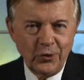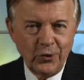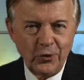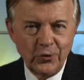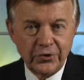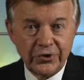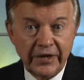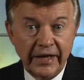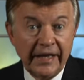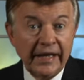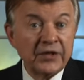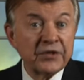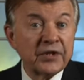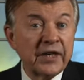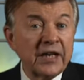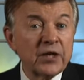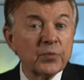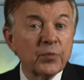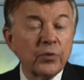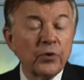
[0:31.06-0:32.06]
host, and in
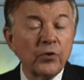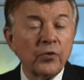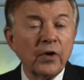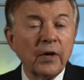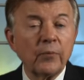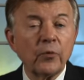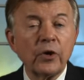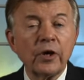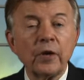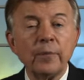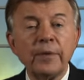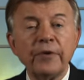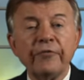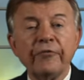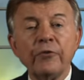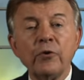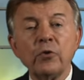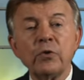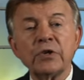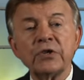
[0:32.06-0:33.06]
today's program we're going to be
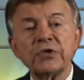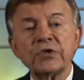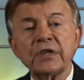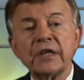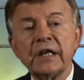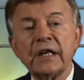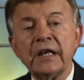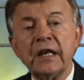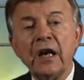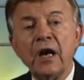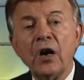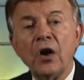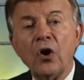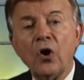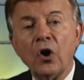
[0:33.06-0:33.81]
focusing